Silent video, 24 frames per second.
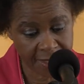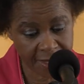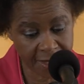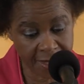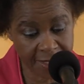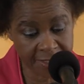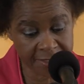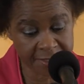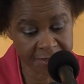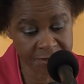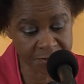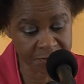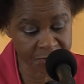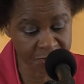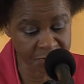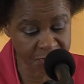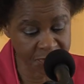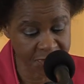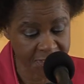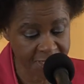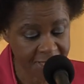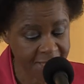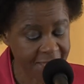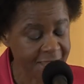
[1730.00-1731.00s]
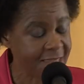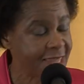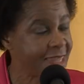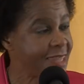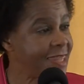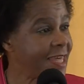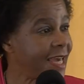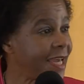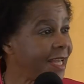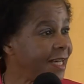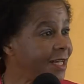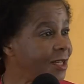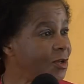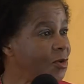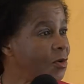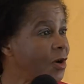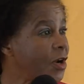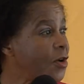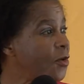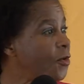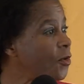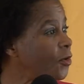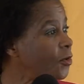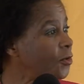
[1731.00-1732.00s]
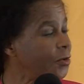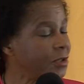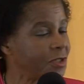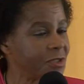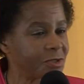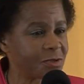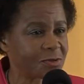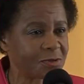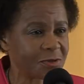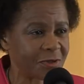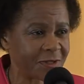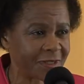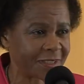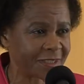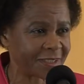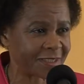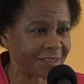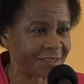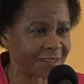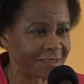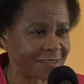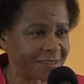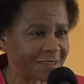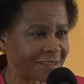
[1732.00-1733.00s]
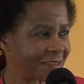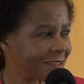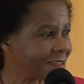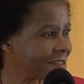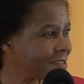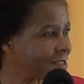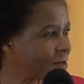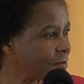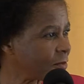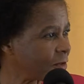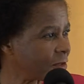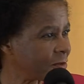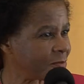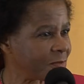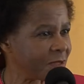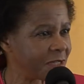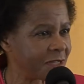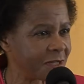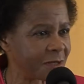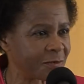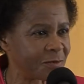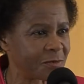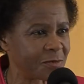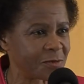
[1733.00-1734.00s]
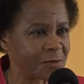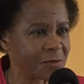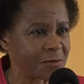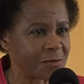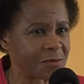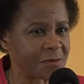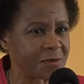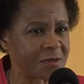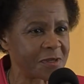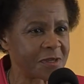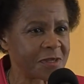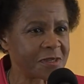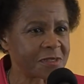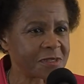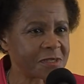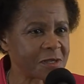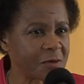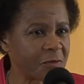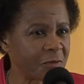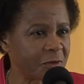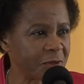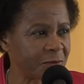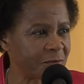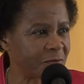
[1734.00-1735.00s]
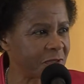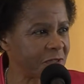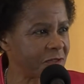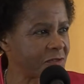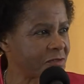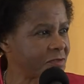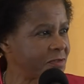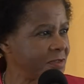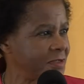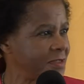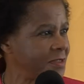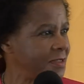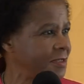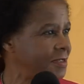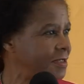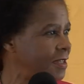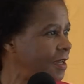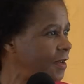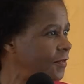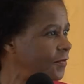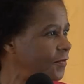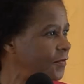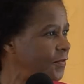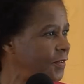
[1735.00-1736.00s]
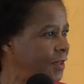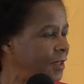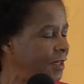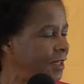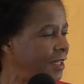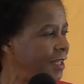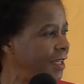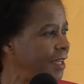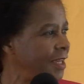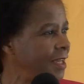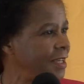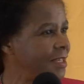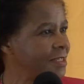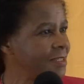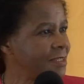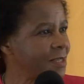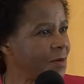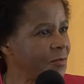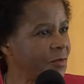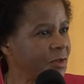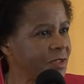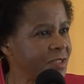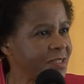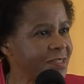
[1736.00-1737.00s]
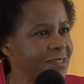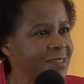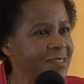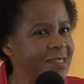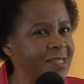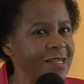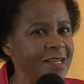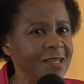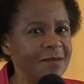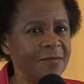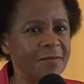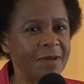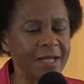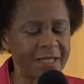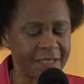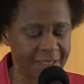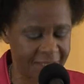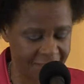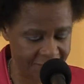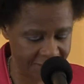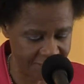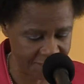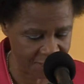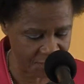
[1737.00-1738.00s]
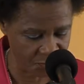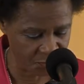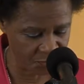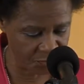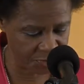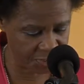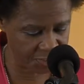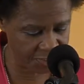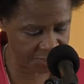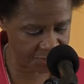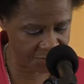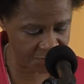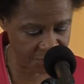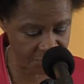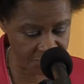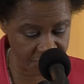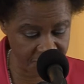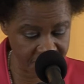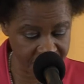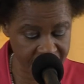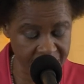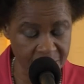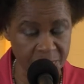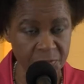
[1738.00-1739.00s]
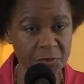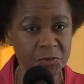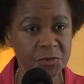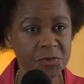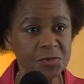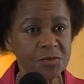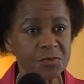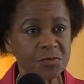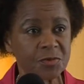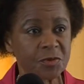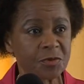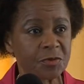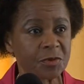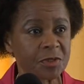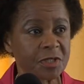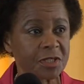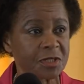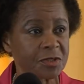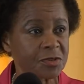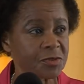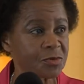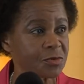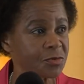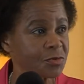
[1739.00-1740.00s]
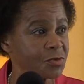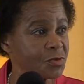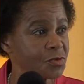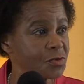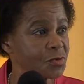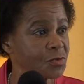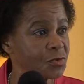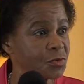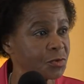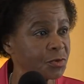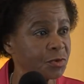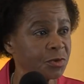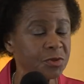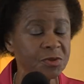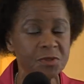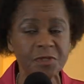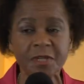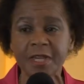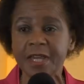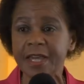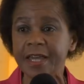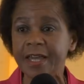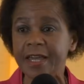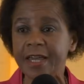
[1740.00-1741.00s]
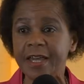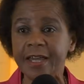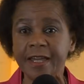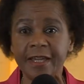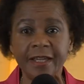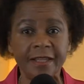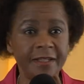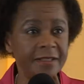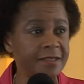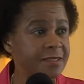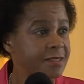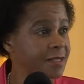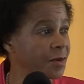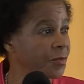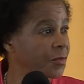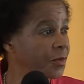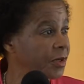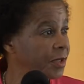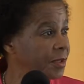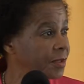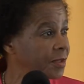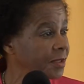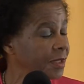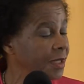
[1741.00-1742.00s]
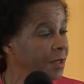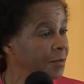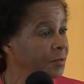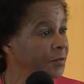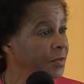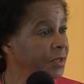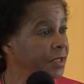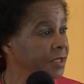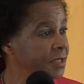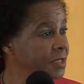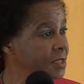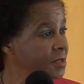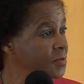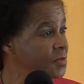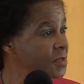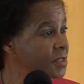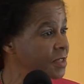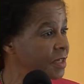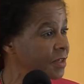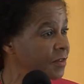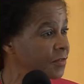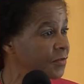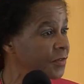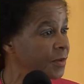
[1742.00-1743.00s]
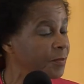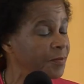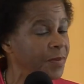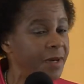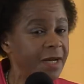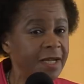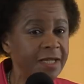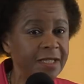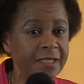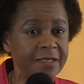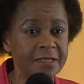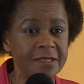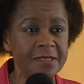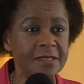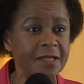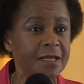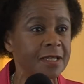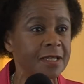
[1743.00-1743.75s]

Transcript: attribute, then you are not going to tolerate someone being abused, someone being treated unfairly, someone stealing money which is supposed to be going to schools, and someone building himself a palace